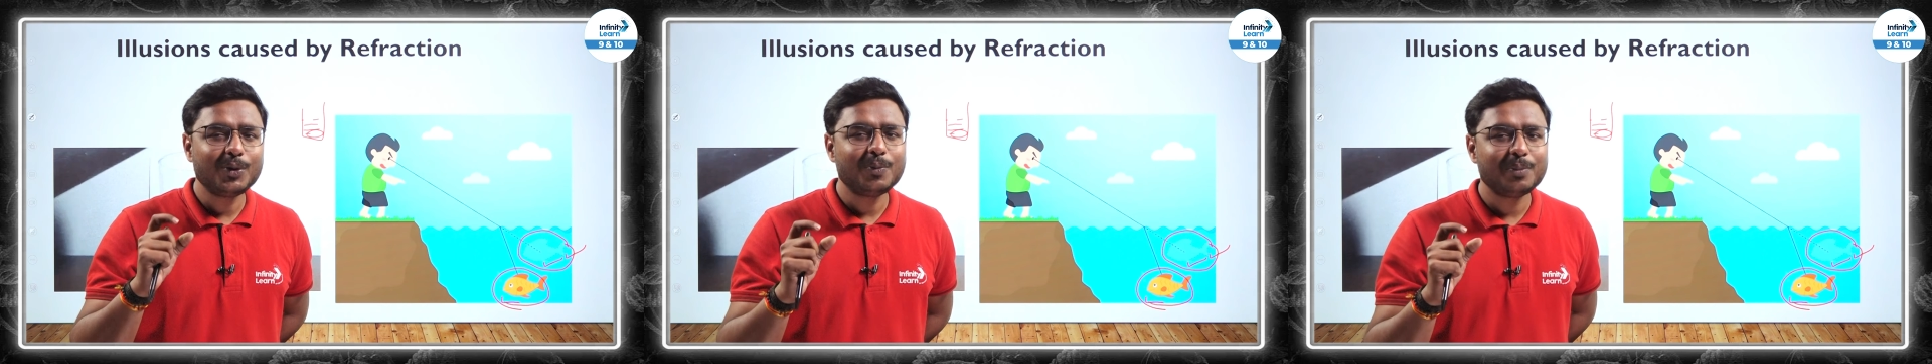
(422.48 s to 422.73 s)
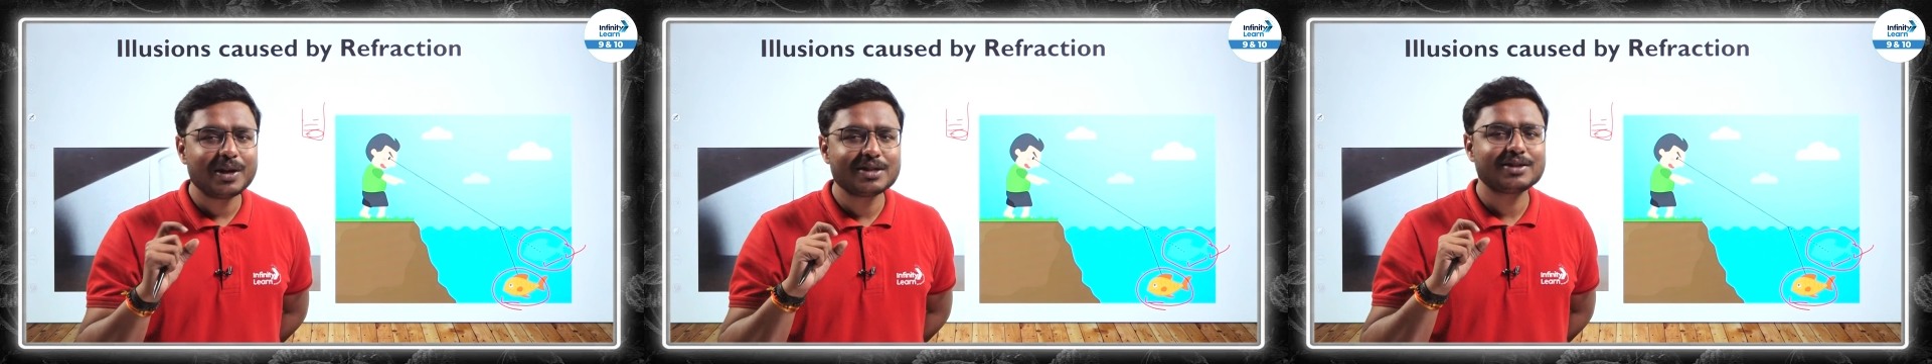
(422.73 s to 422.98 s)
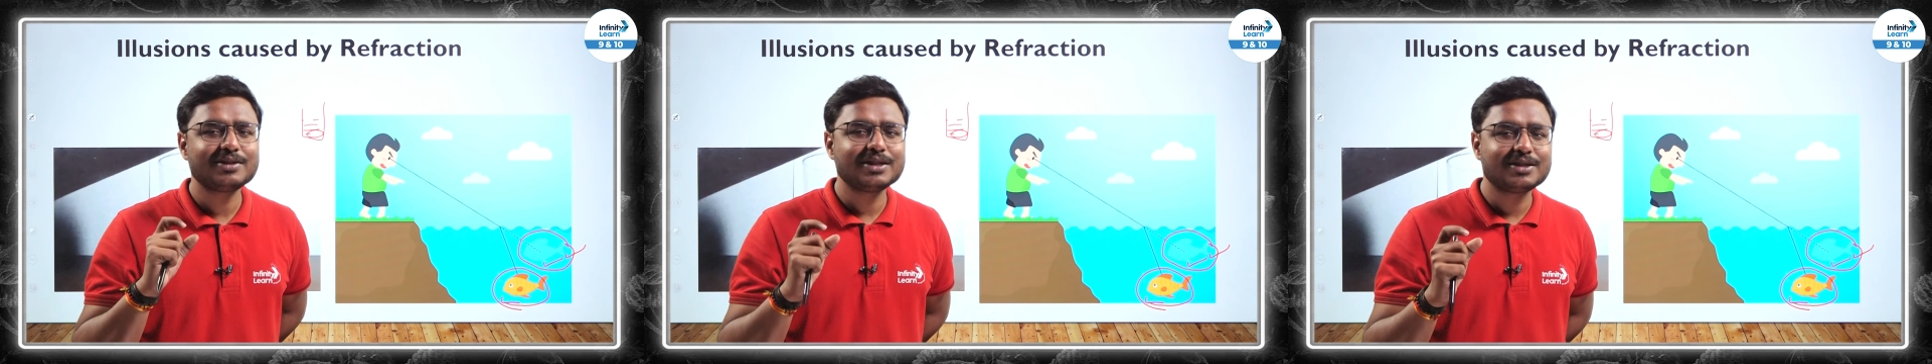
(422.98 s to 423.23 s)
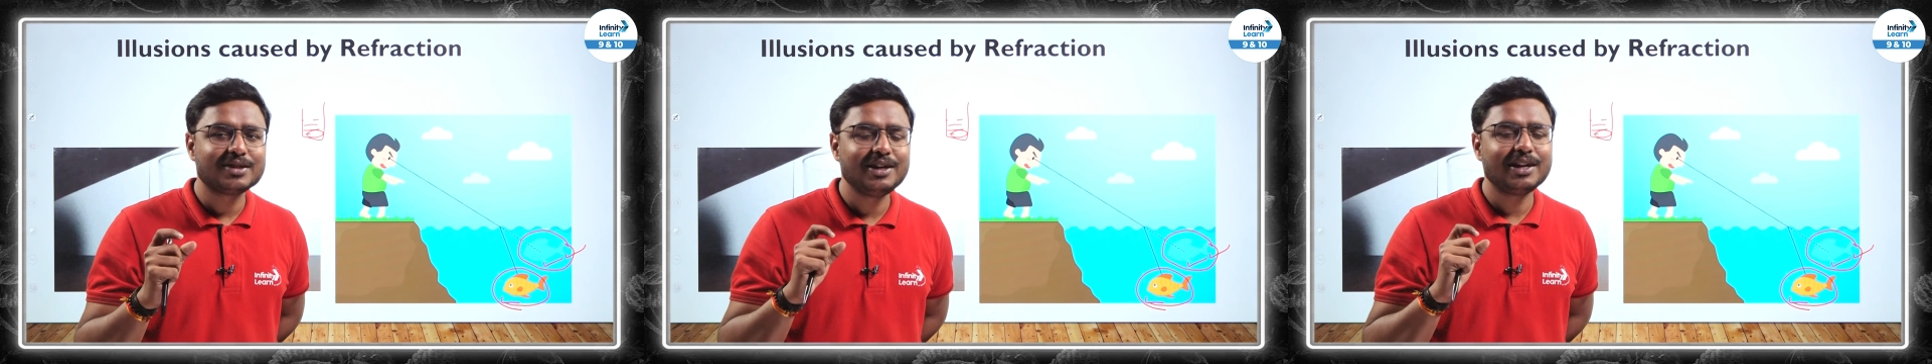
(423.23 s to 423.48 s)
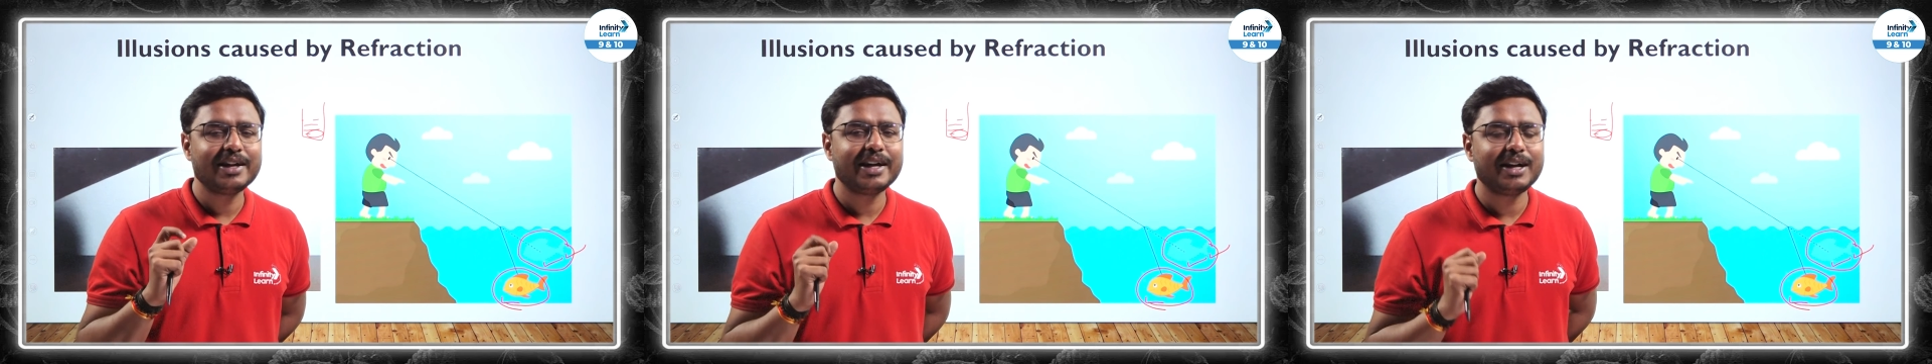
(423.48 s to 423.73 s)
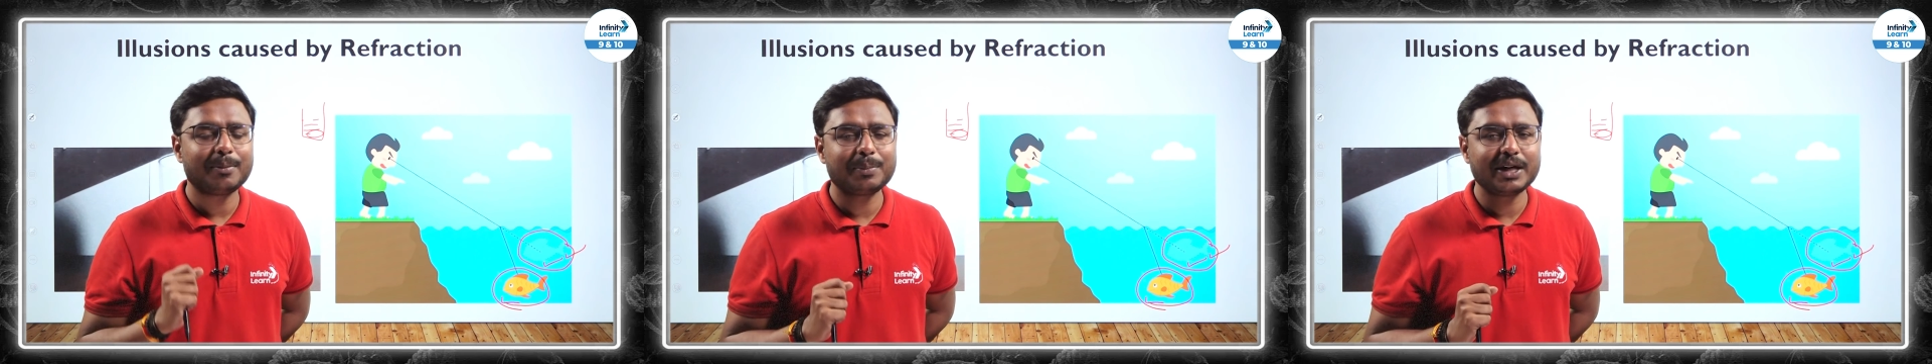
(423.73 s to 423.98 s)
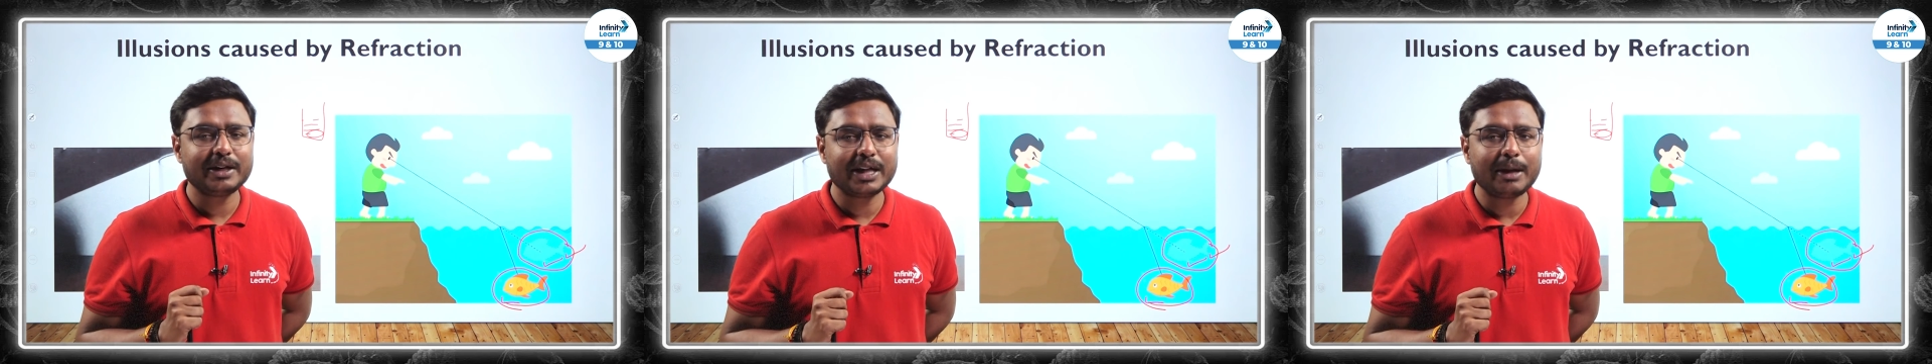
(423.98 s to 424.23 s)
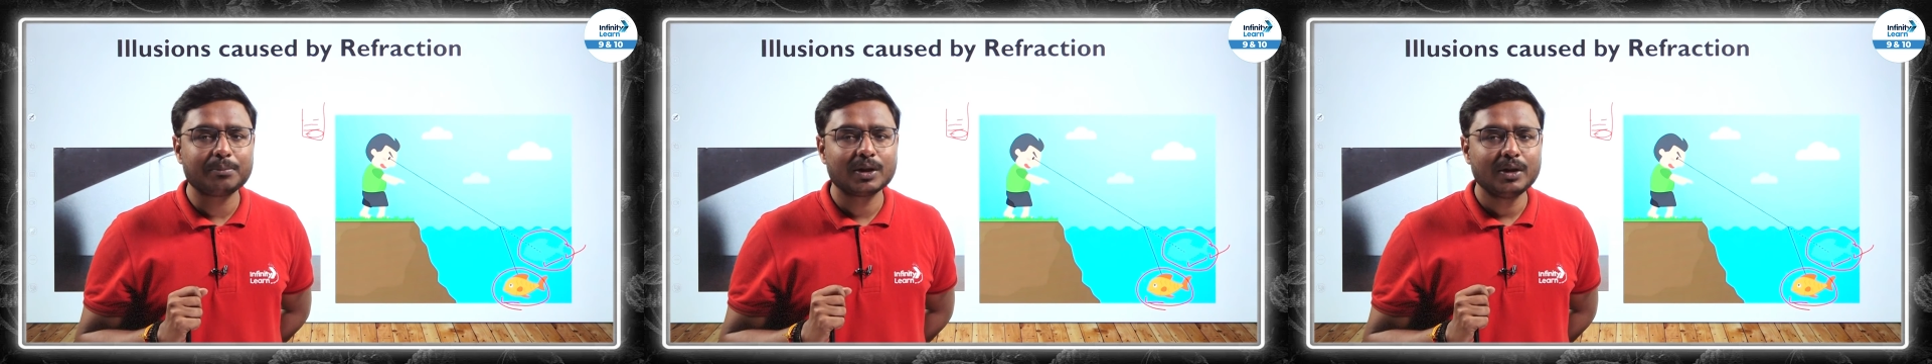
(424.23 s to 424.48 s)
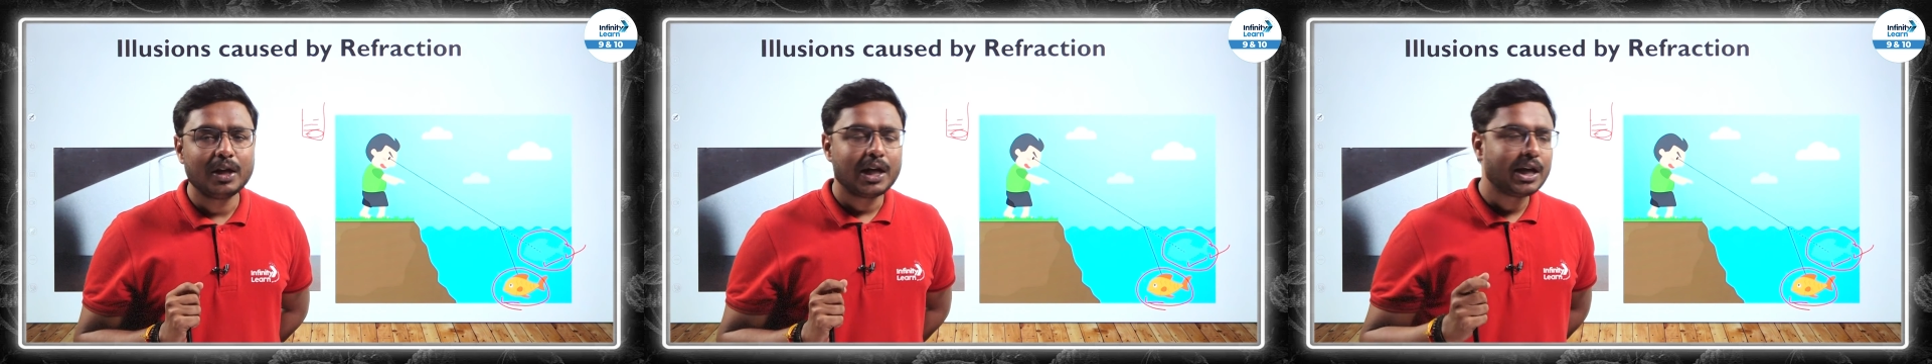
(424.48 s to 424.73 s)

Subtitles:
to measure this real and apparent depth.